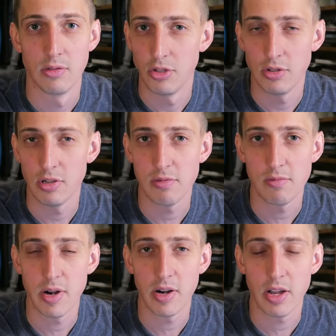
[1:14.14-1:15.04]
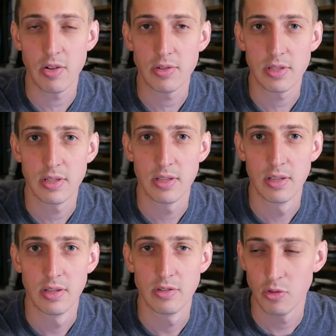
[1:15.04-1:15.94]
Do you know where it goes?
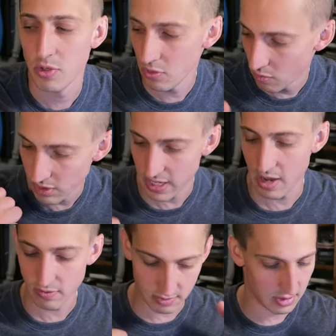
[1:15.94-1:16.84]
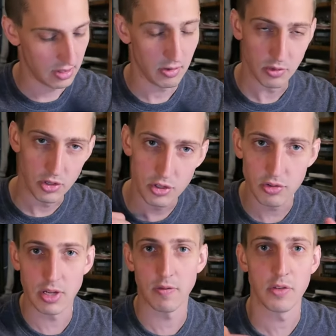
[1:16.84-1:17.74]
So when you work out, you do
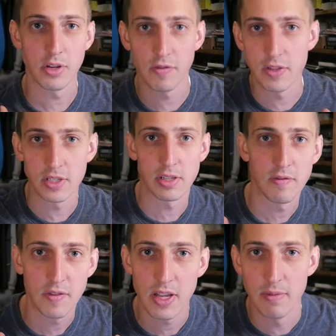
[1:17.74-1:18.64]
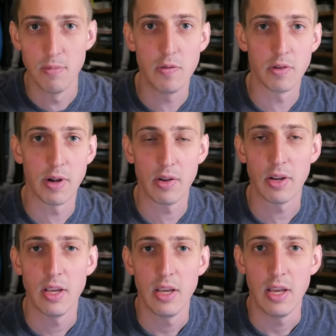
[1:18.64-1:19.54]
stuff when you're physically fit and moving
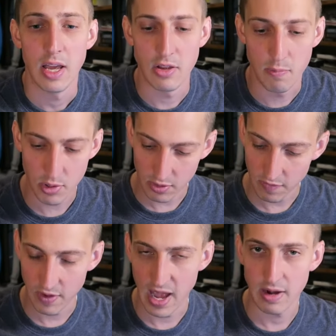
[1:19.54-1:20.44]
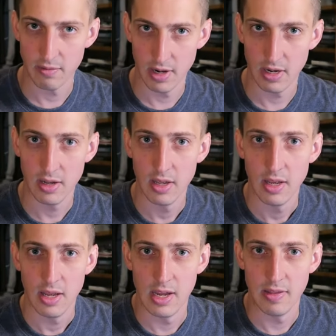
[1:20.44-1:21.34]
around, and you burn fat, right?
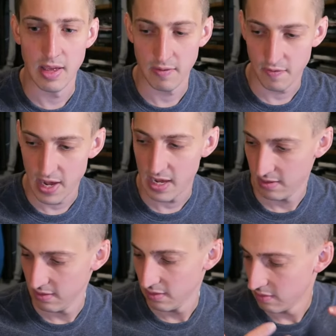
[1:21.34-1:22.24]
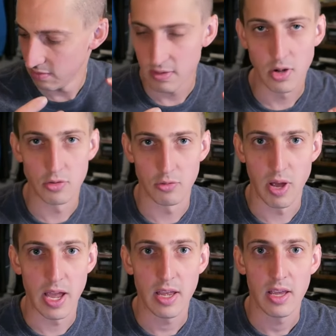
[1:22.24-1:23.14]
And that fat goes
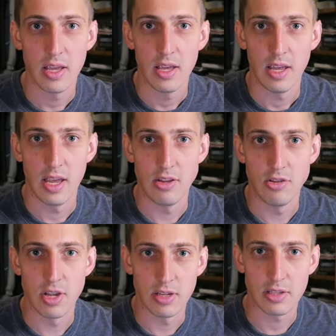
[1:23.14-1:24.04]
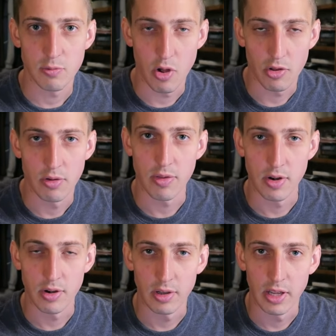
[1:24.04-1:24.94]
away, and you get smaller and
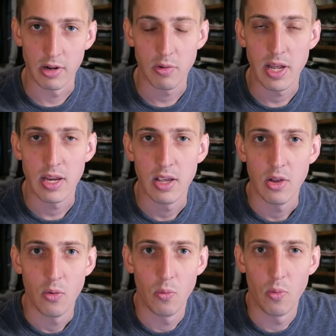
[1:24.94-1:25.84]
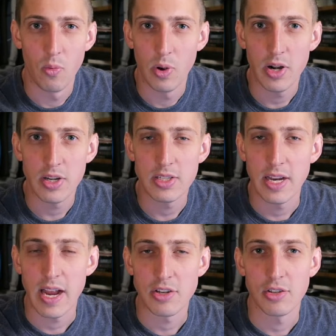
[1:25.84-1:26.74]
thinner and lighter weight. Where does it
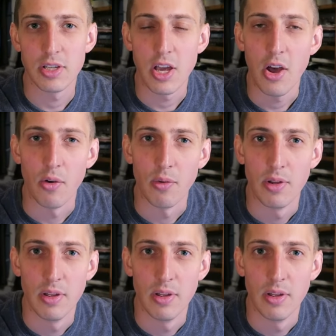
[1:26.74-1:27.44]
actually go?